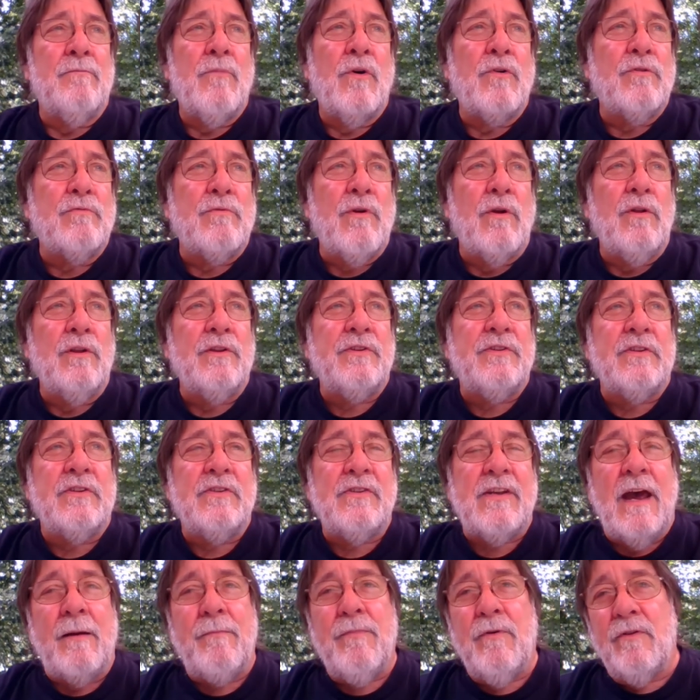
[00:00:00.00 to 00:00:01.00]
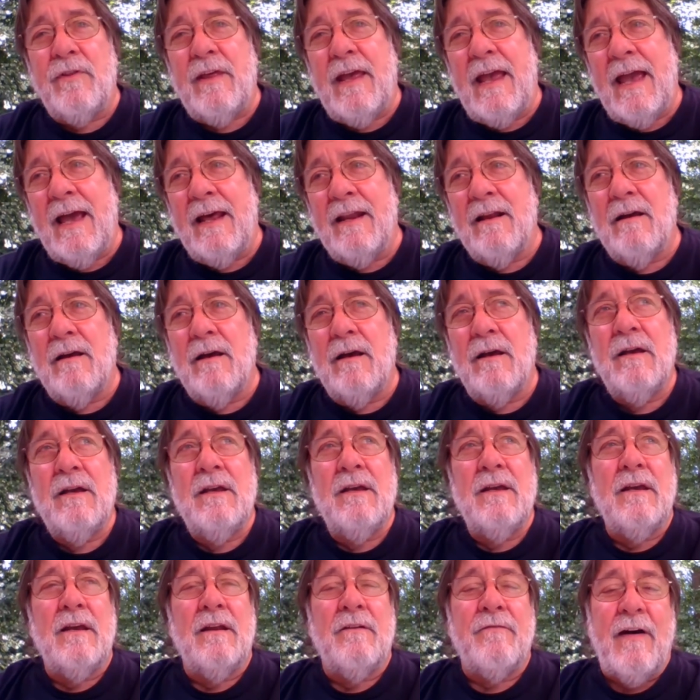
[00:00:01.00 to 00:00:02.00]
Motorola's example, they had an
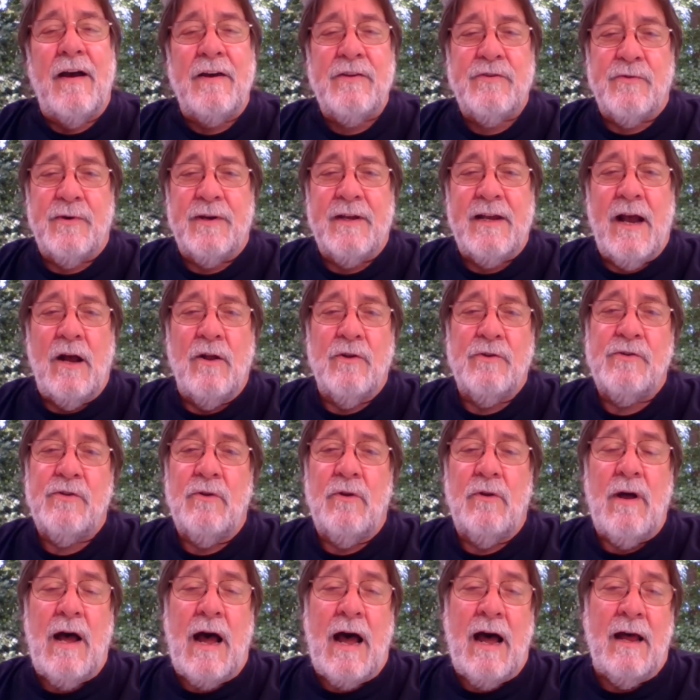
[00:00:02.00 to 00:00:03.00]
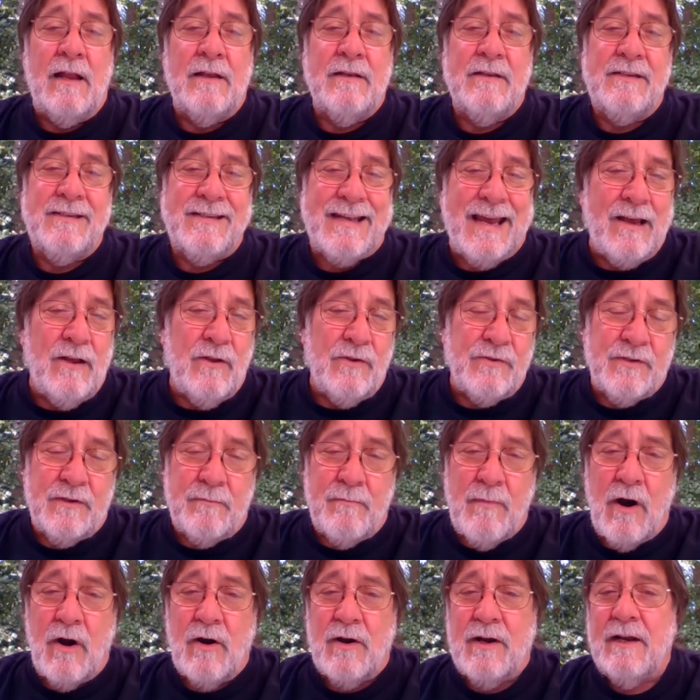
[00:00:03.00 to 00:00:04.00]
advisory council on sales and
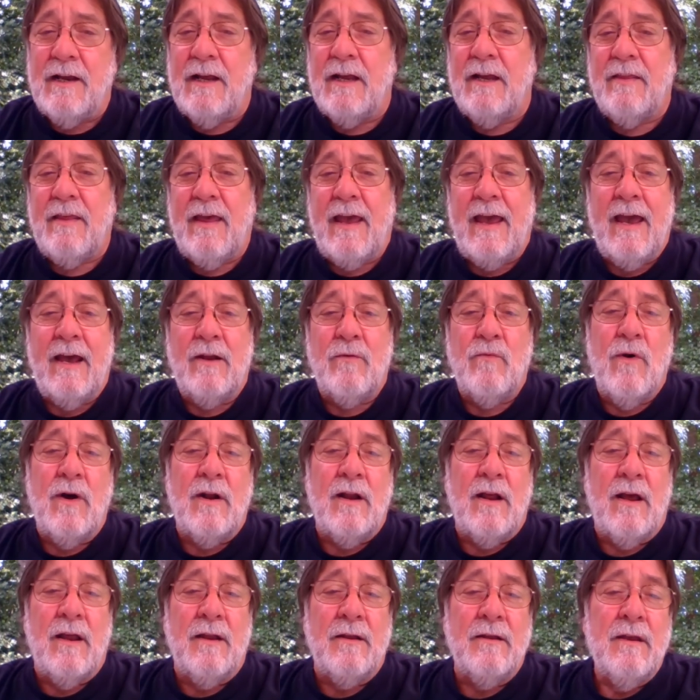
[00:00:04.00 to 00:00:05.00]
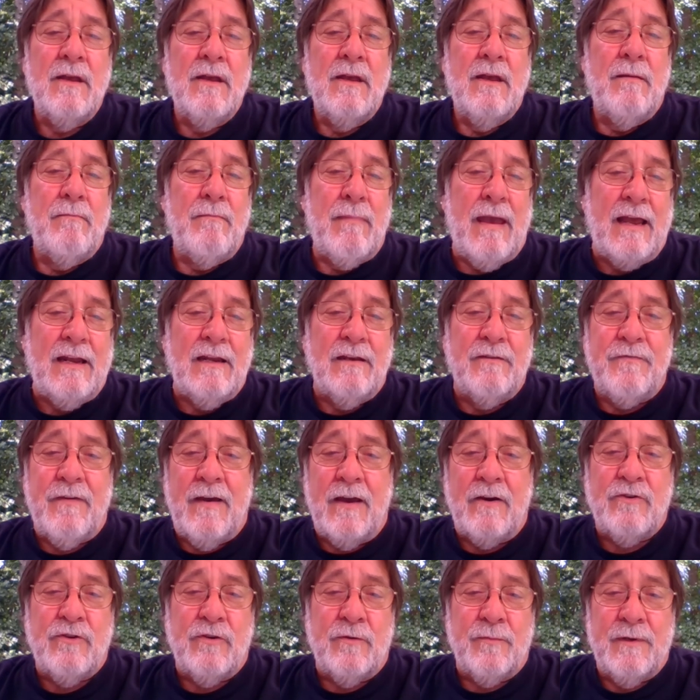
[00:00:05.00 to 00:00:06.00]
marketing. They had one on
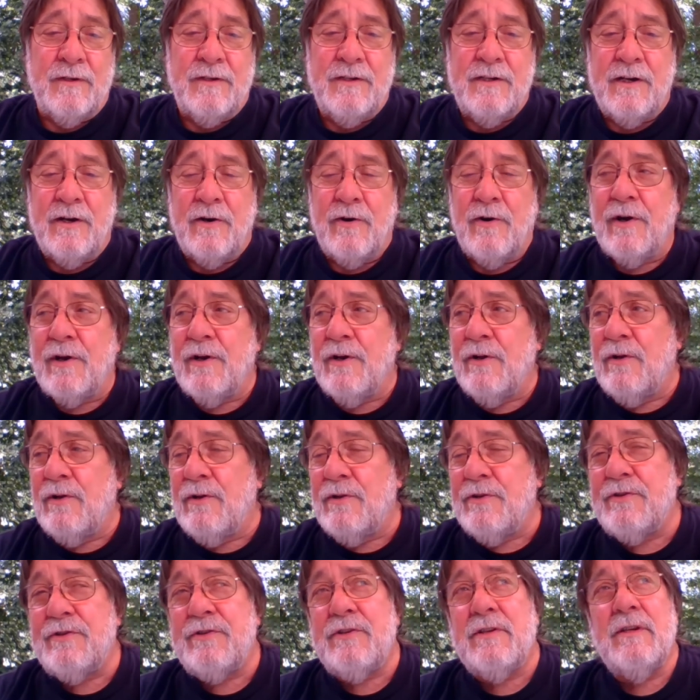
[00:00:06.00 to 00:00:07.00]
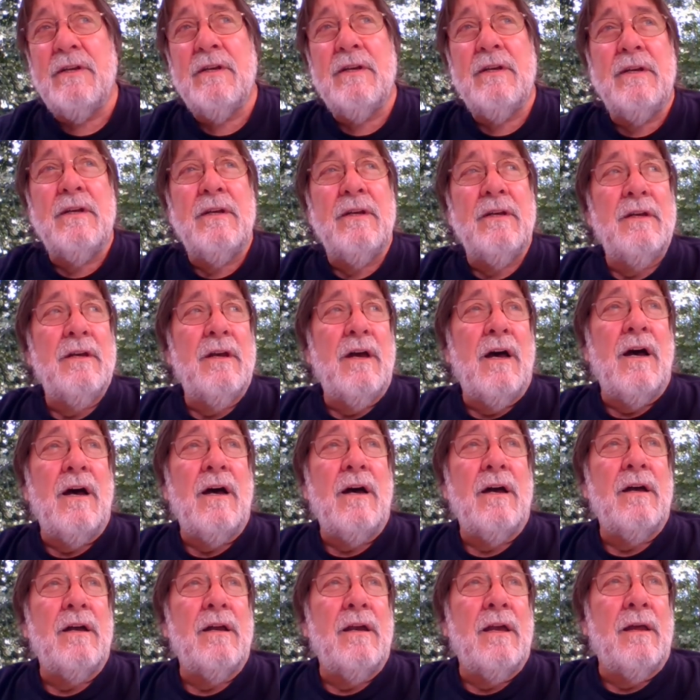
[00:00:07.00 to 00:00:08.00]
manufacturing materials
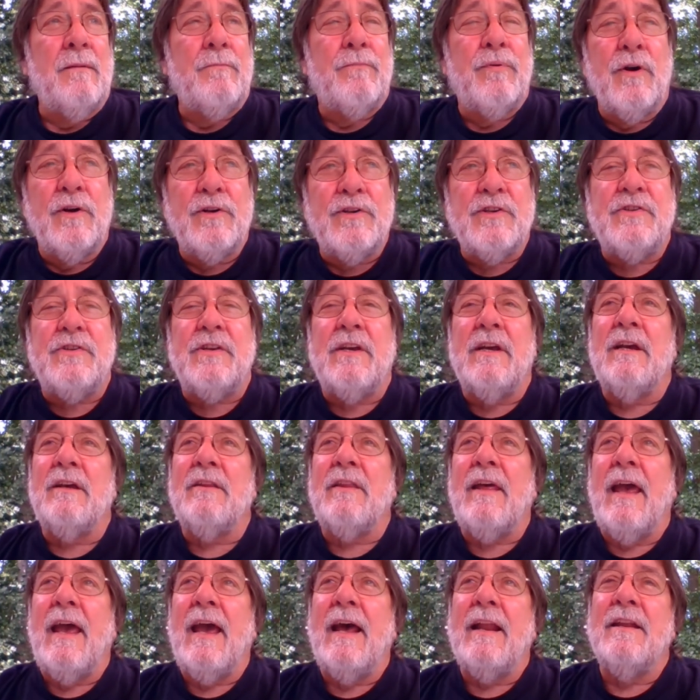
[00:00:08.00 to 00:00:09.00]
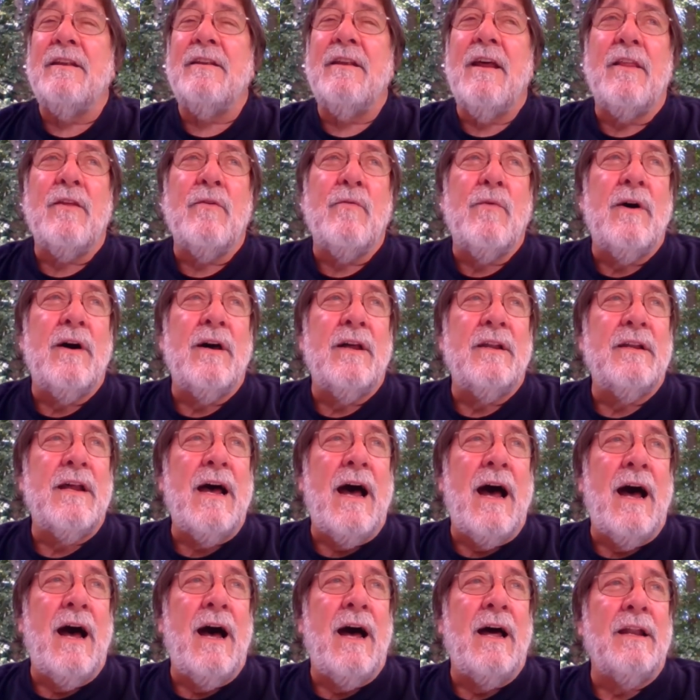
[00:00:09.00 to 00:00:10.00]
uh, and purchasing. They had another one
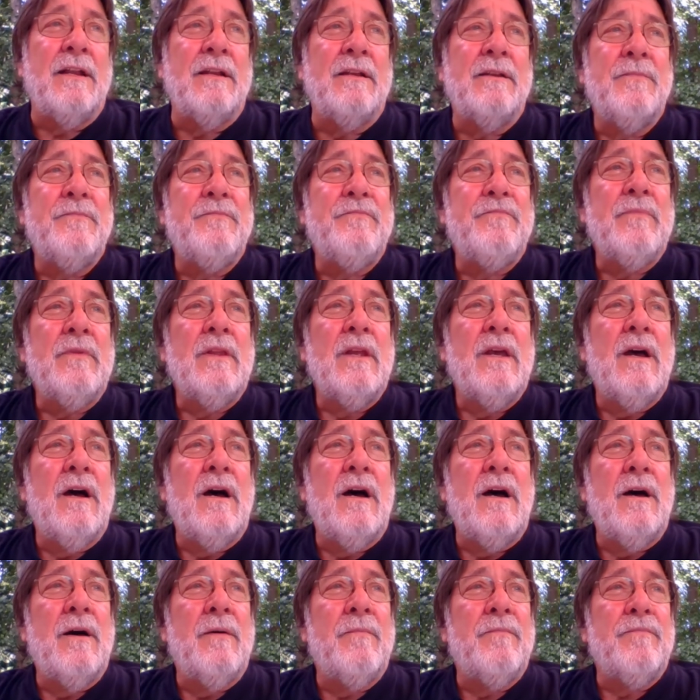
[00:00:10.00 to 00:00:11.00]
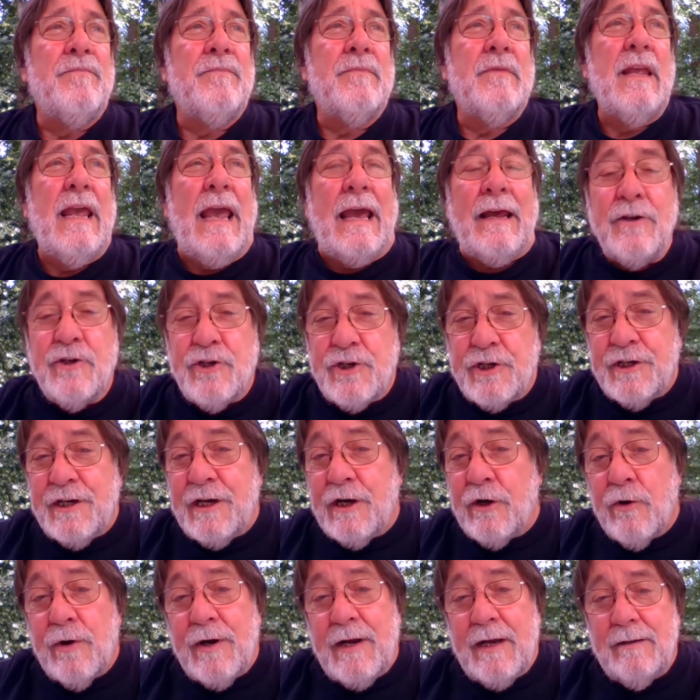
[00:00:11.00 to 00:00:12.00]
on um,
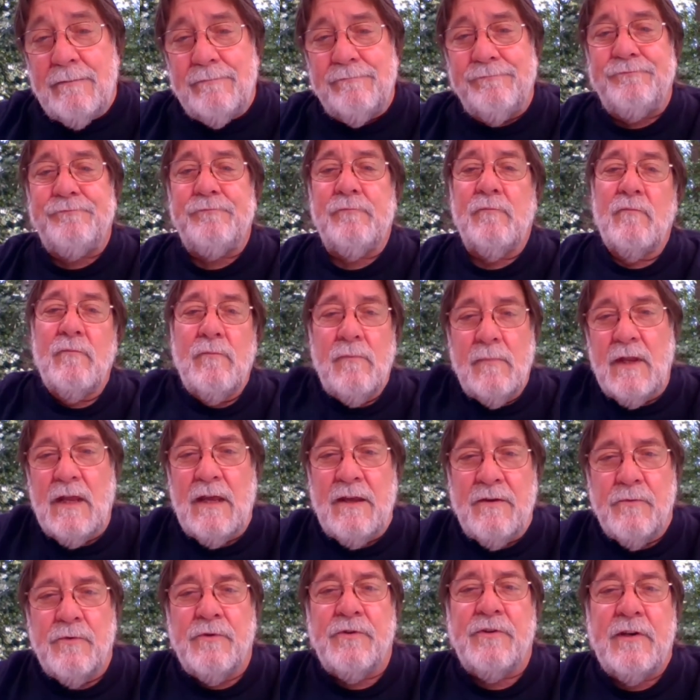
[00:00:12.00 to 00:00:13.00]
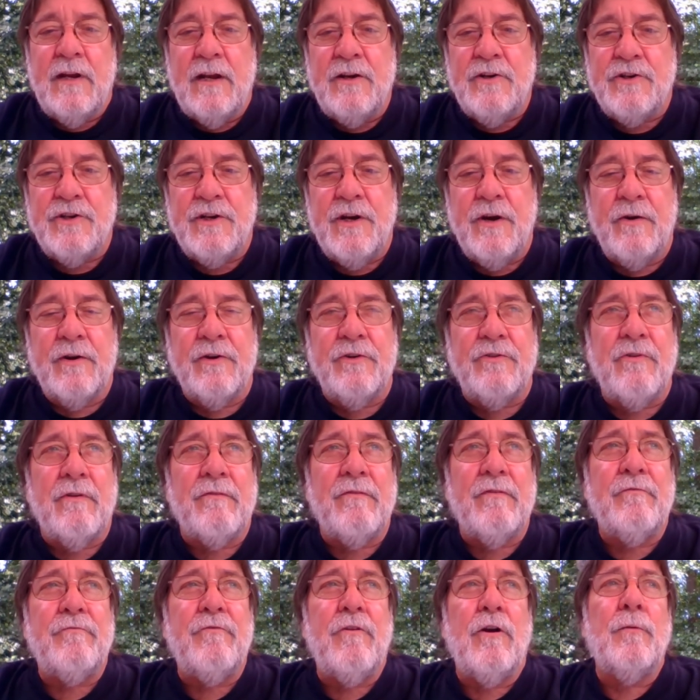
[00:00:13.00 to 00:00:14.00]
engineering. It was an engineering
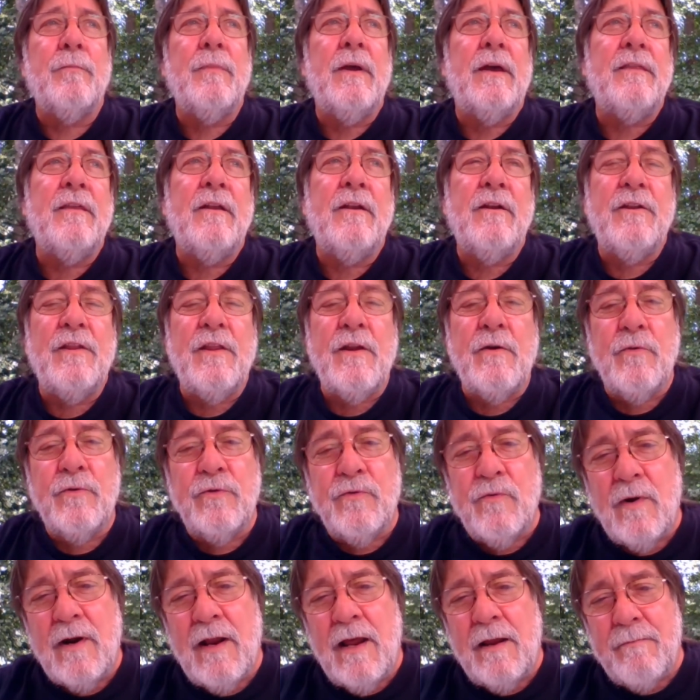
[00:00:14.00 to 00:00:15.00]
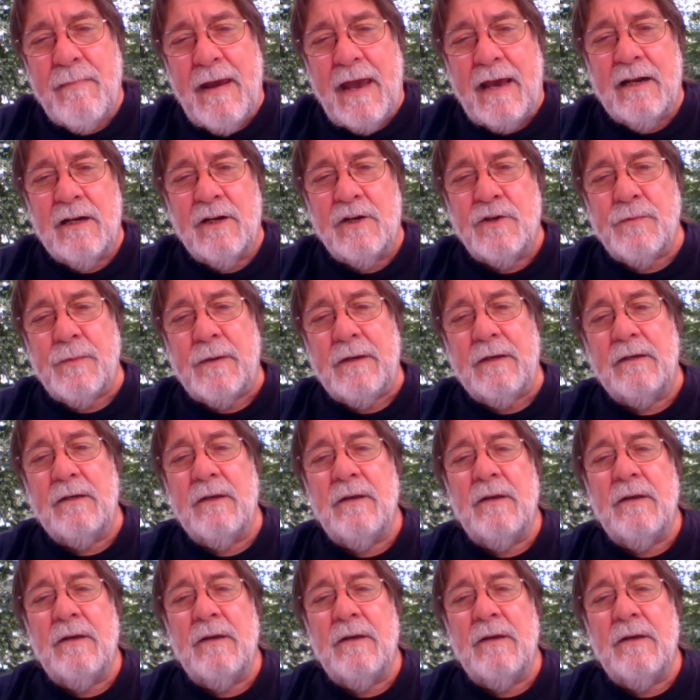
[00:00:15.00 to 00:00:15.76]
driven firm. And then there was one on management.